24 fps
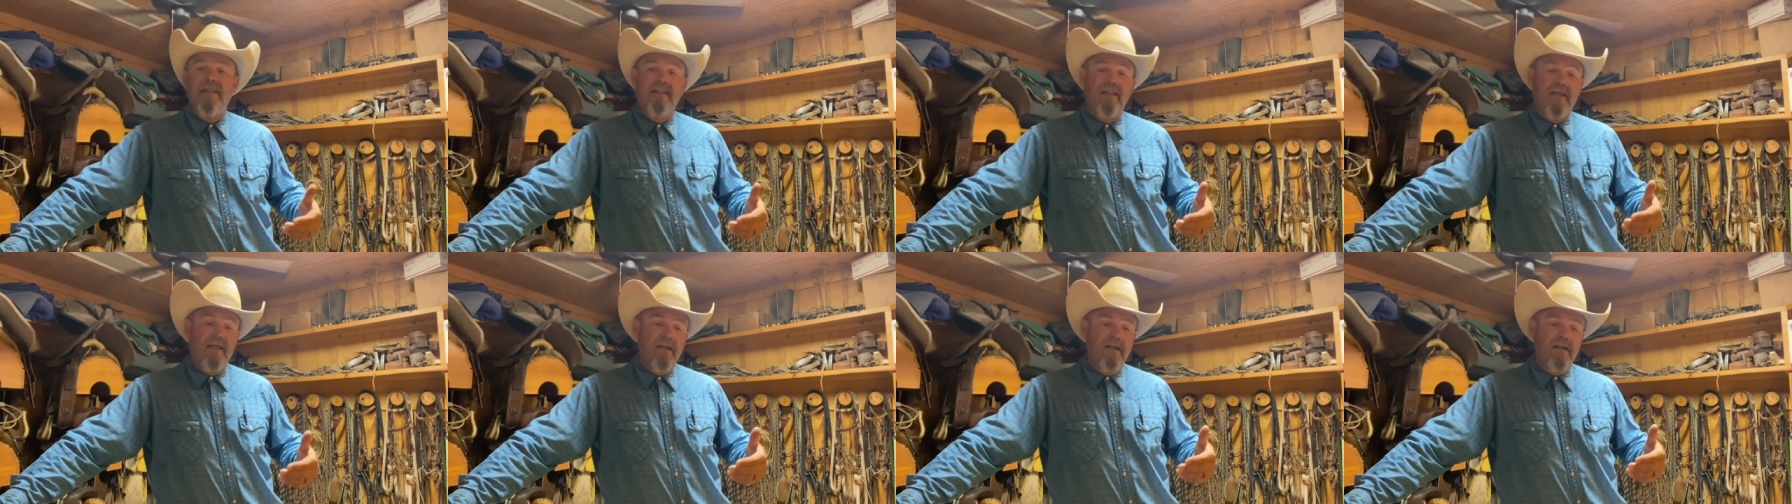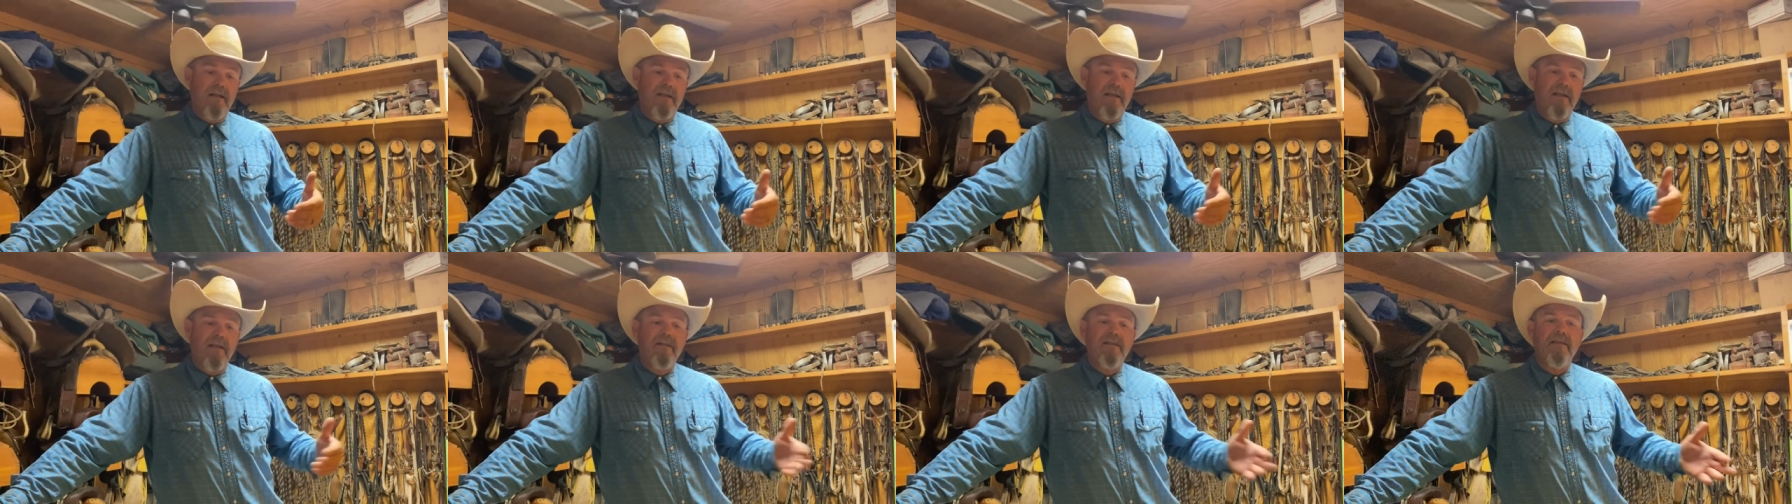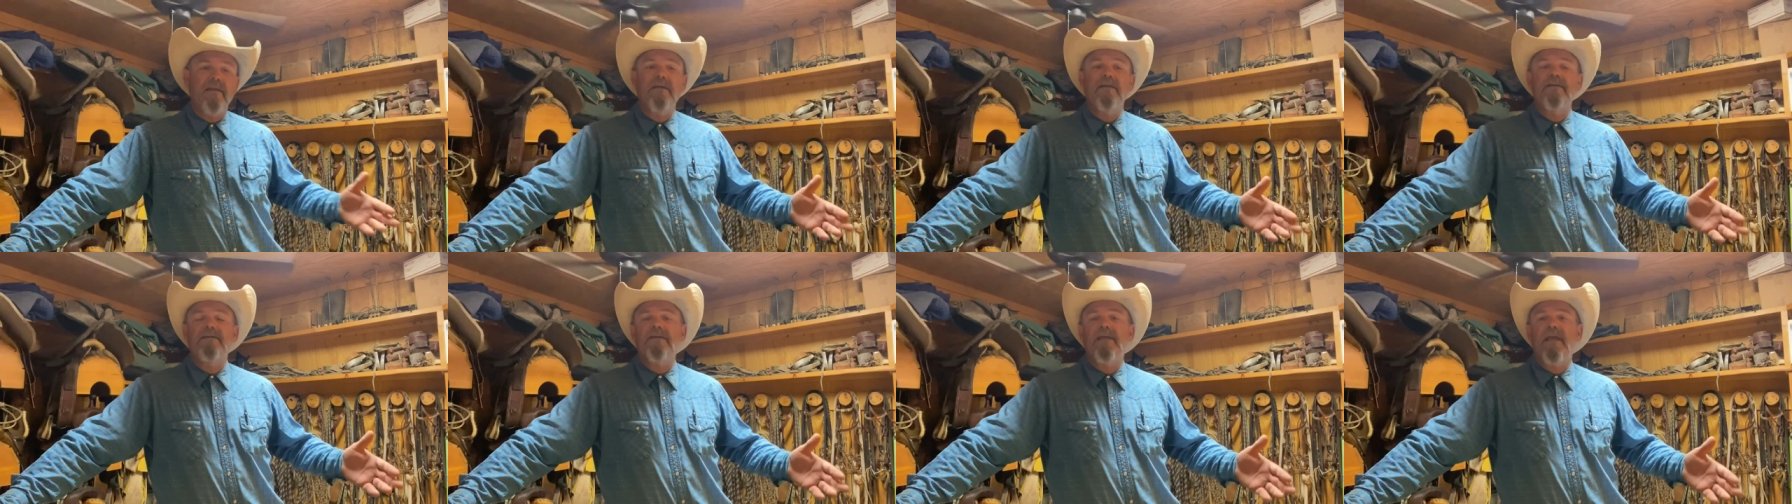They lead
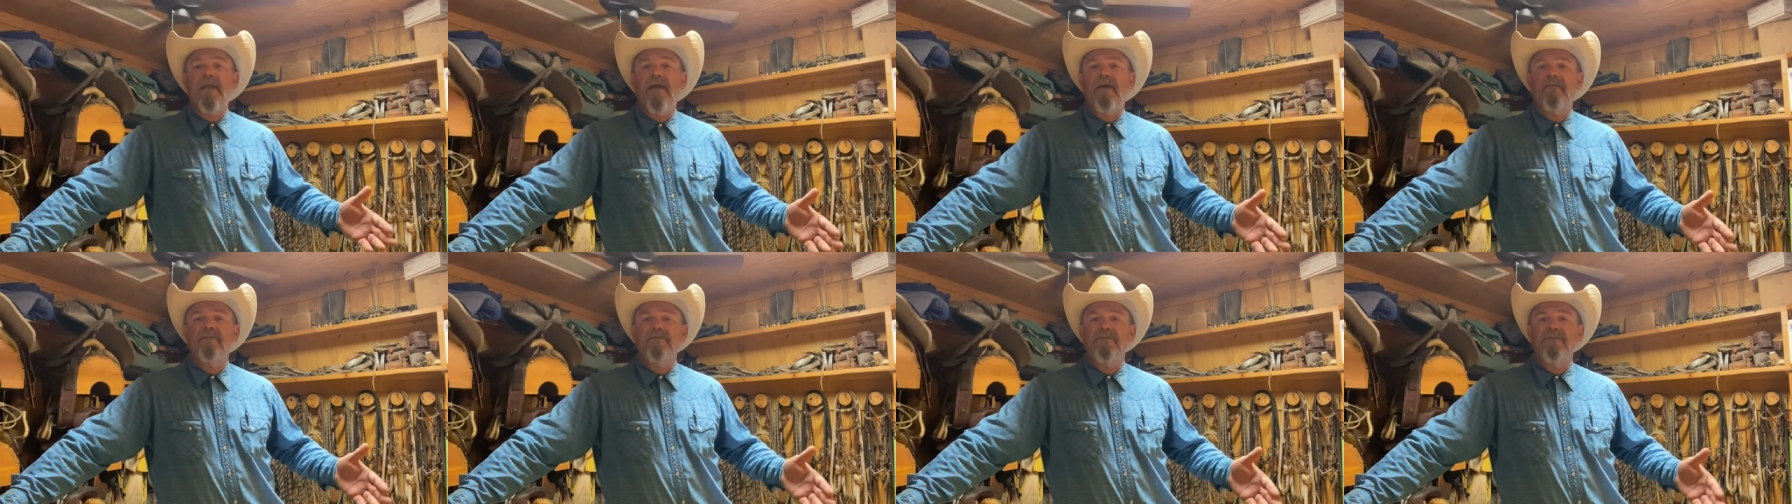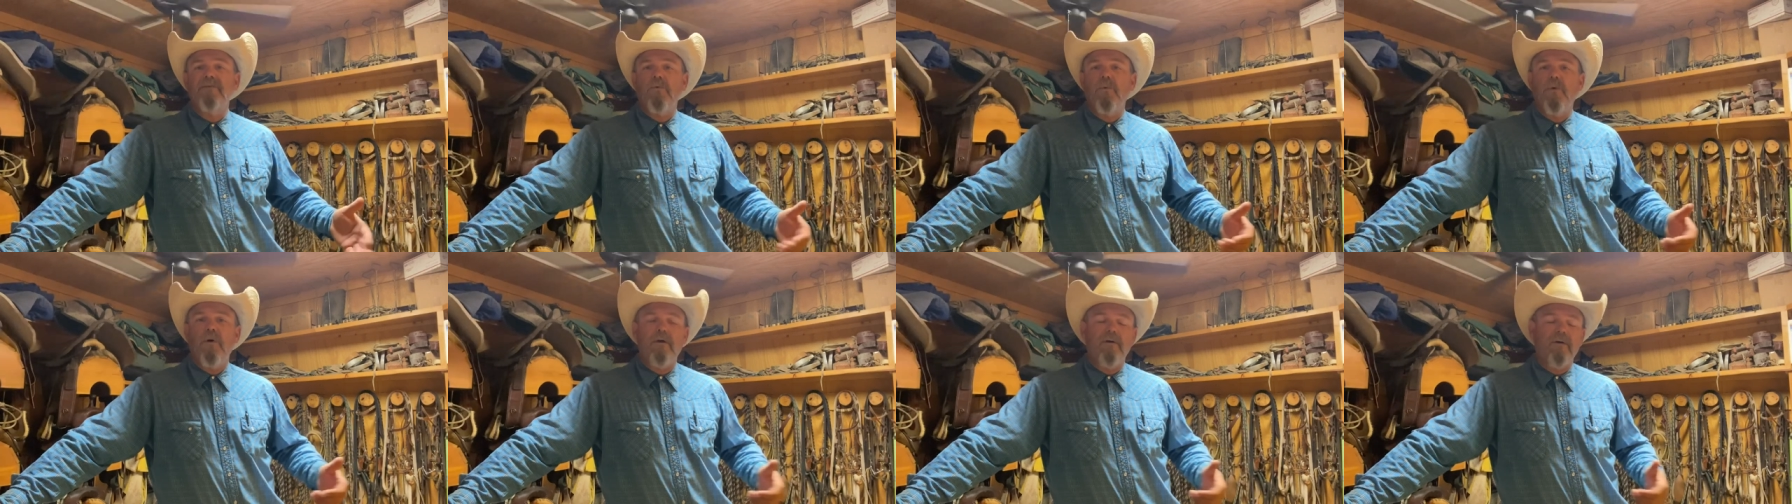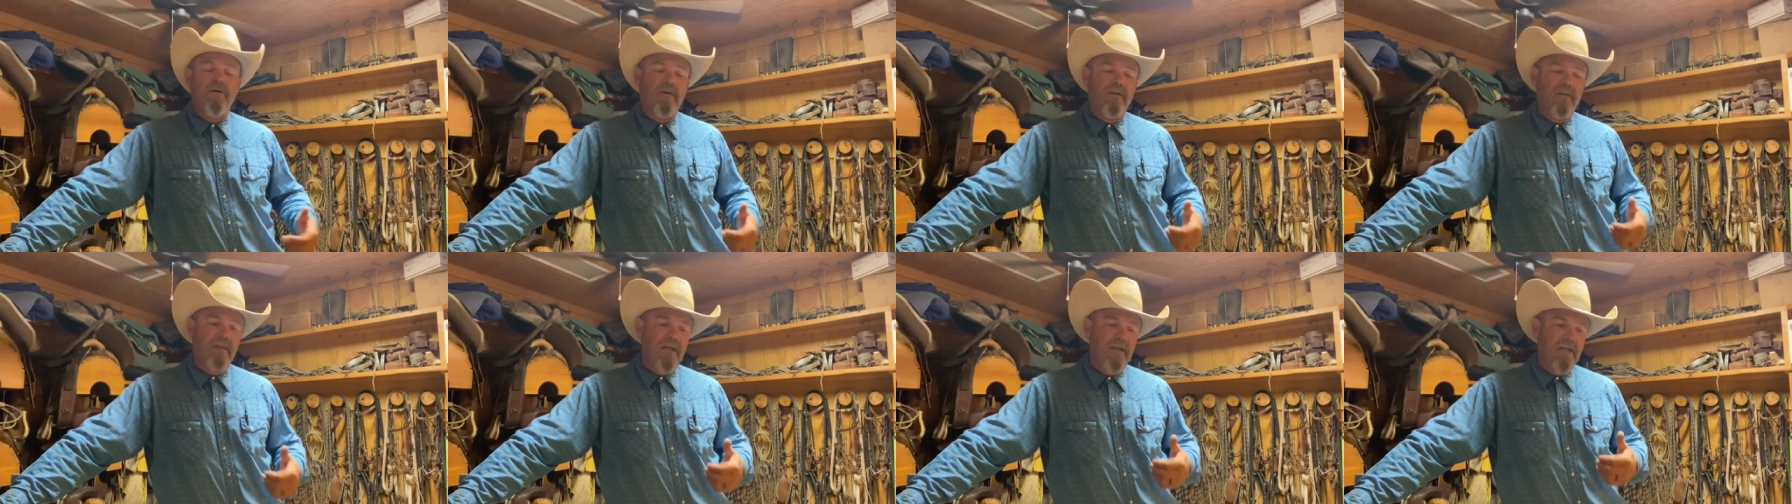these calves to
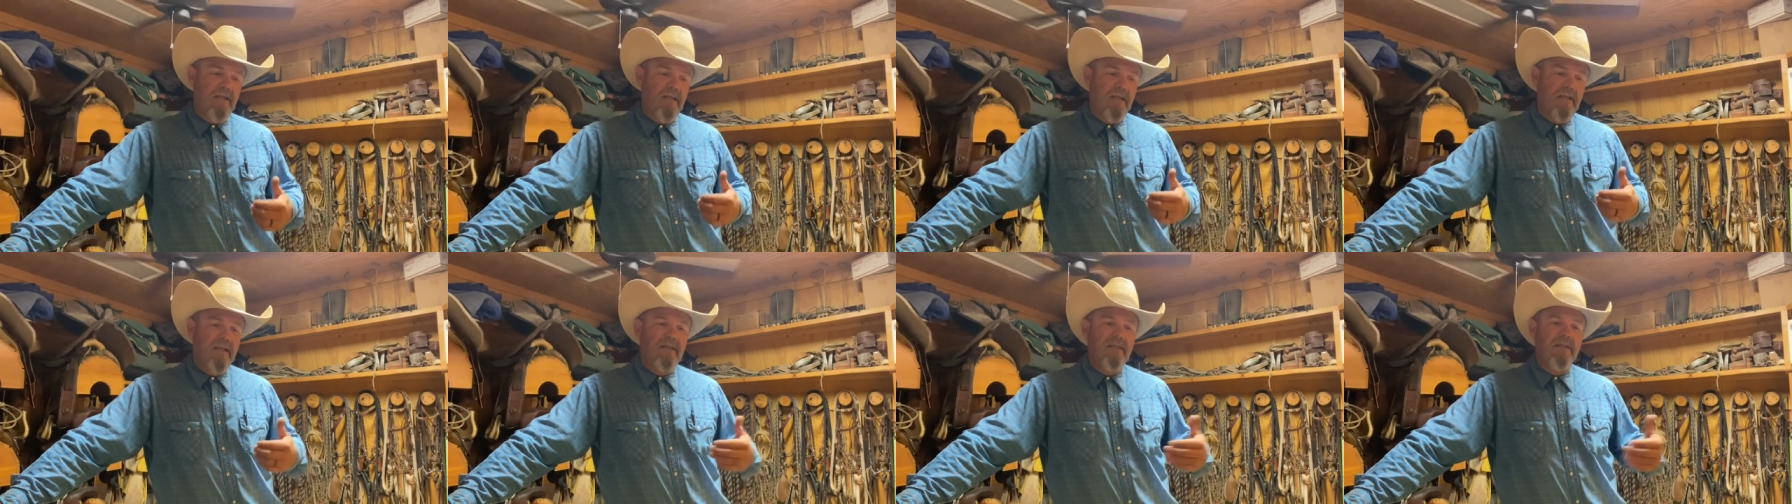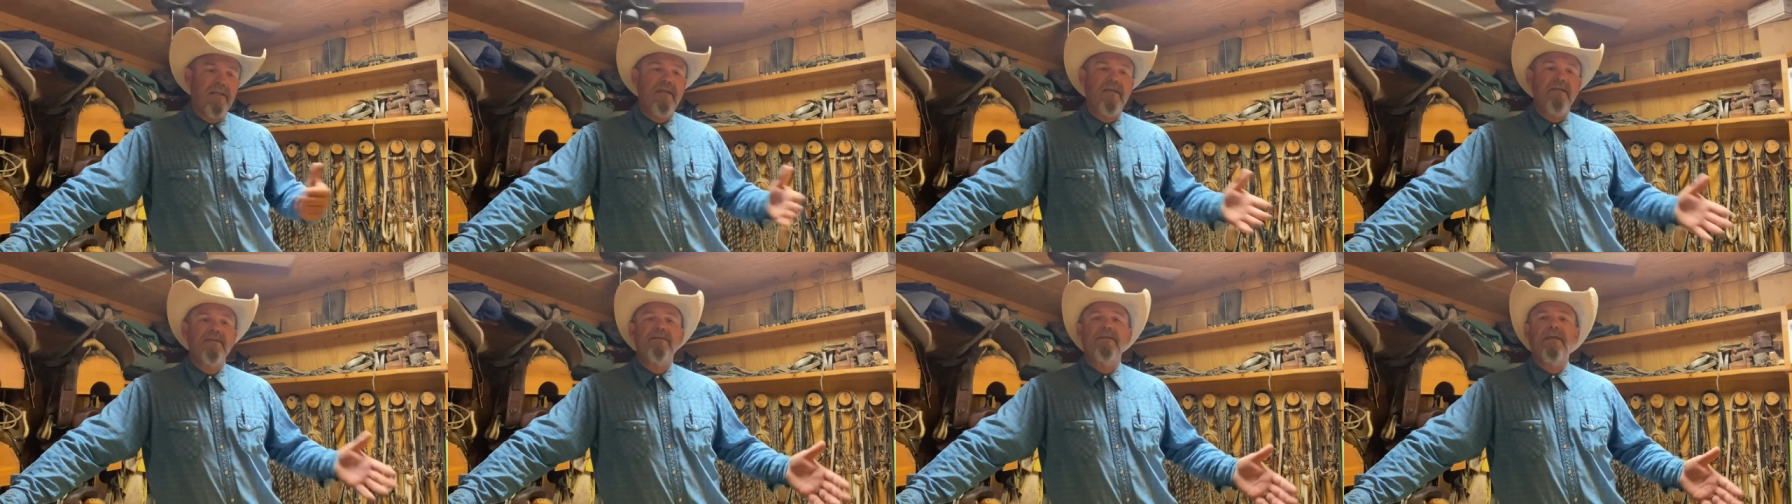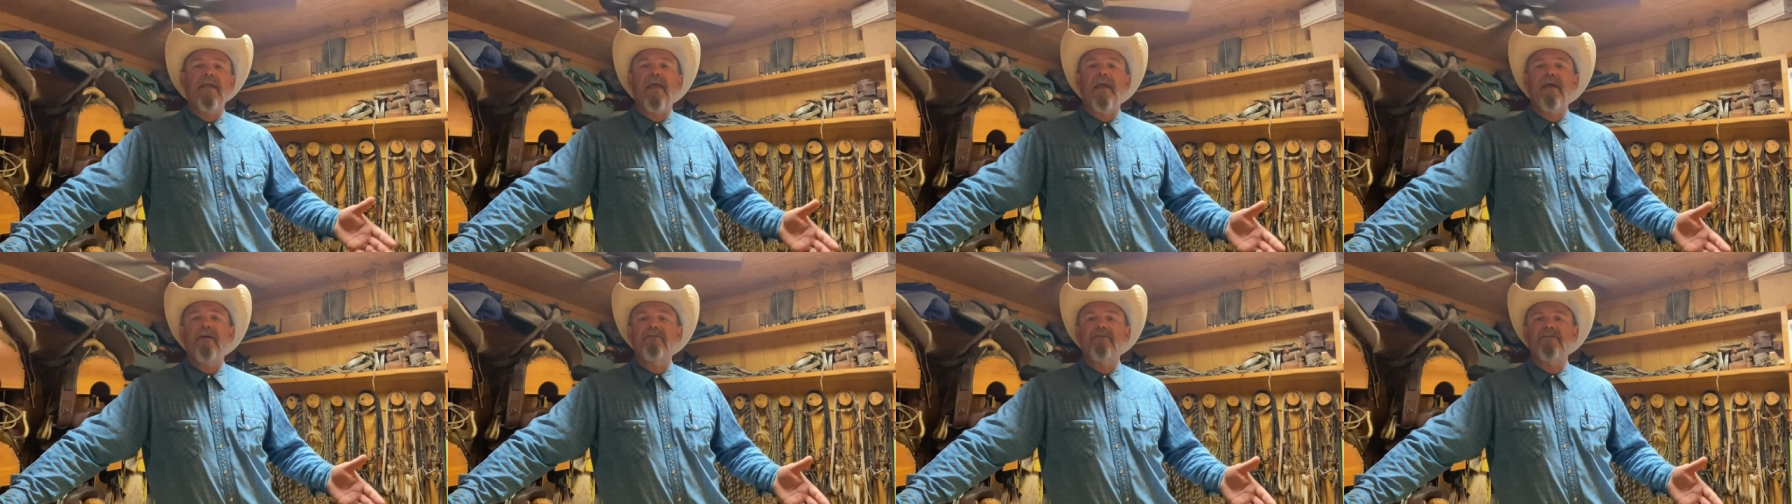water. They lead these
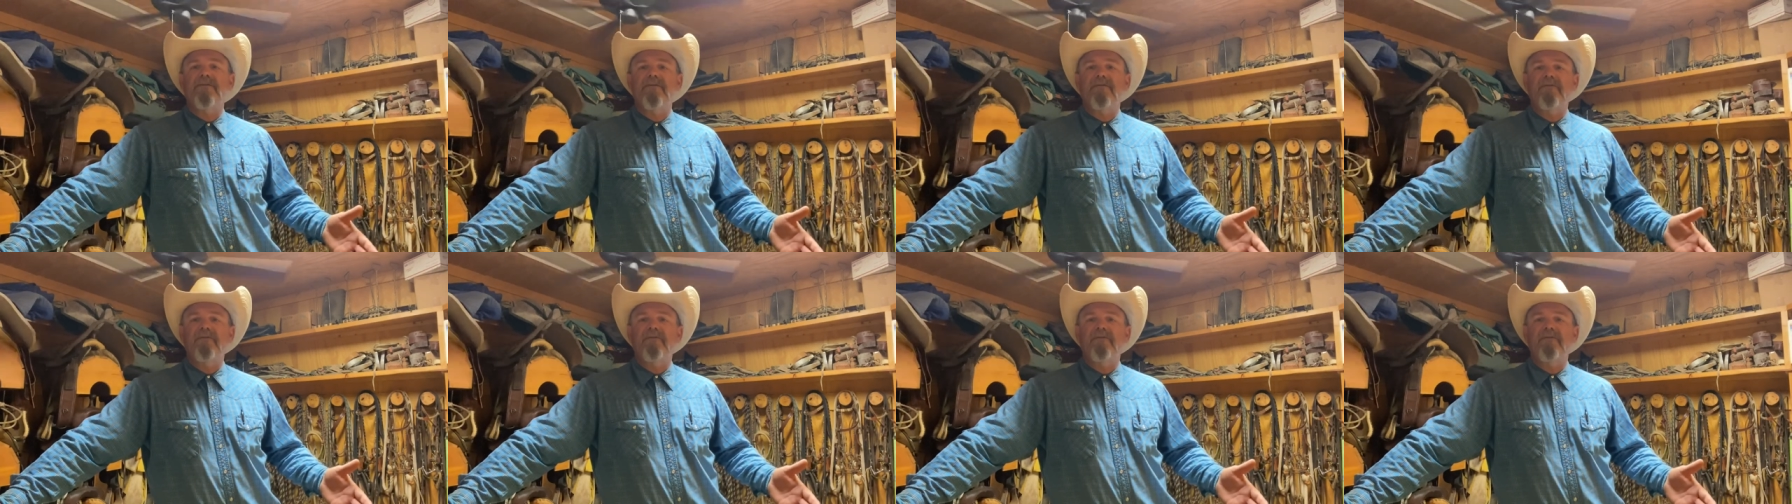calves to